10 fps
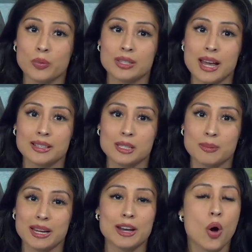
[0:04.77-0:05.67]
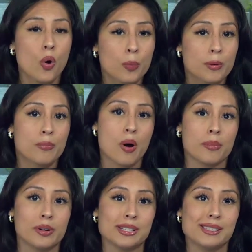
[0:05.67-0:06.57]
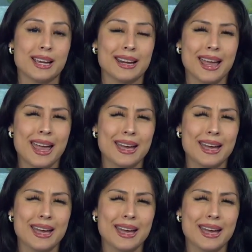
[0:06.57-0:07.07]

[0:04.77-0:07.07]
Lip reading: with Texas being an open primary state.